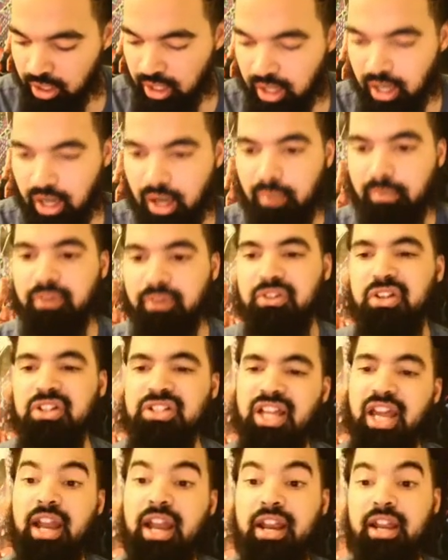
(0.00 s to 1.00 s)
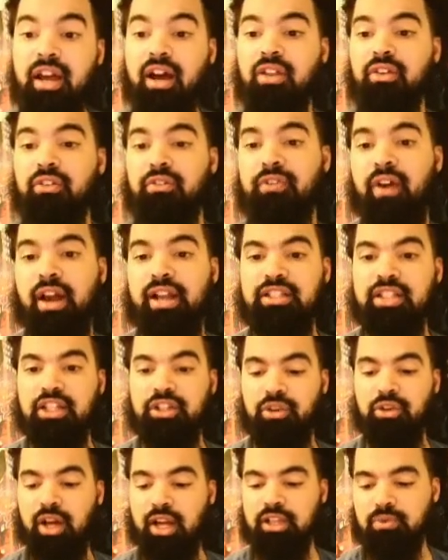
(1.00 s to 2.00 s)
If there's any other fights that
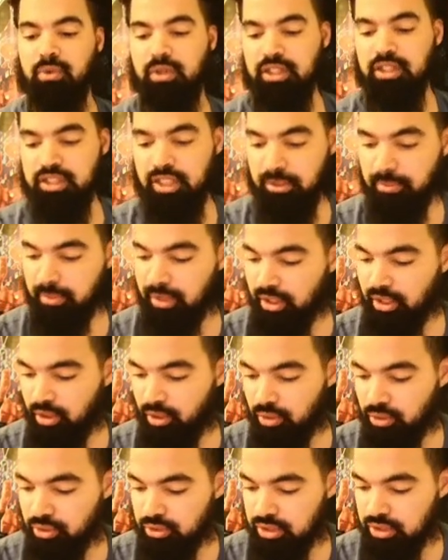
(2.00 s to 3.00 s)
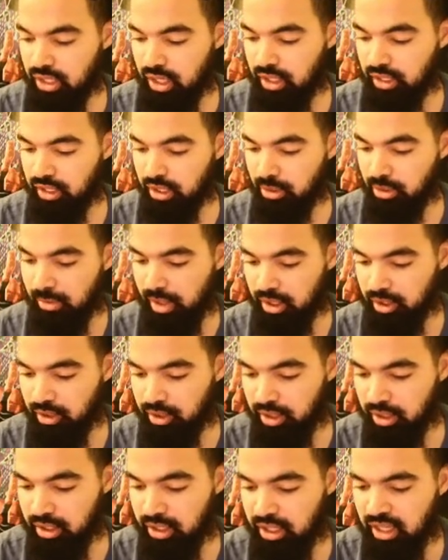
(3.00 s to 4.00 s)
you guys want to see me use Killmonger
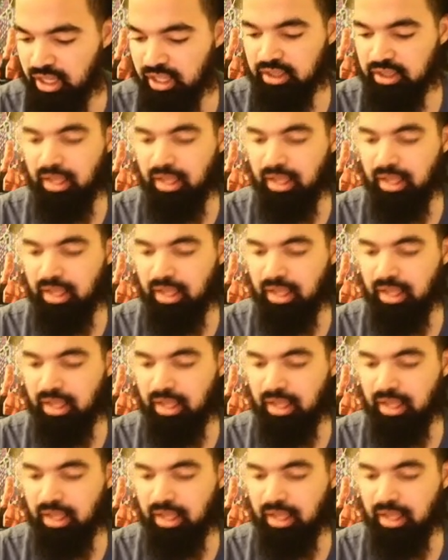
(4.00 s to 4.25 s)
in, let